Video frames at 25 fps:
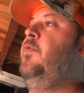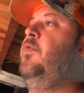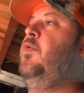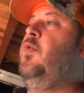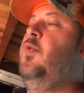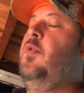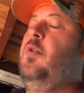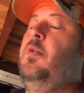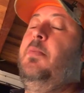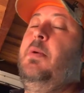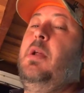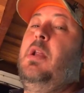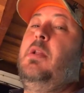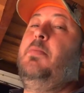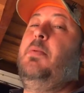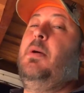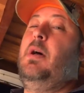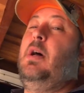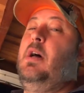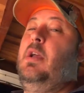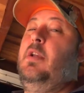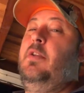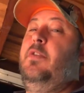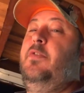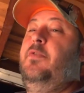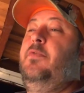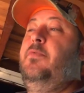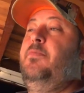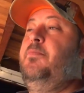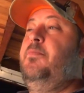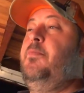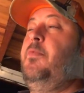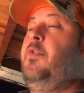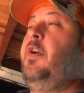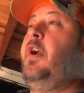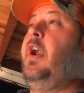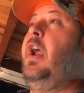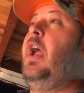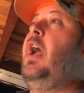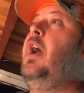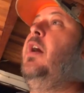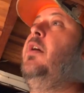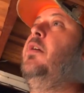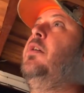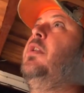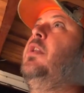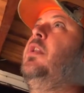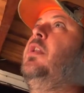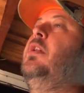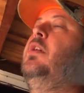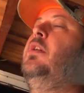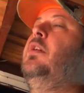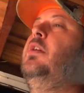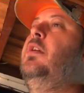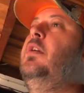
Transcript: for the best part of three hours.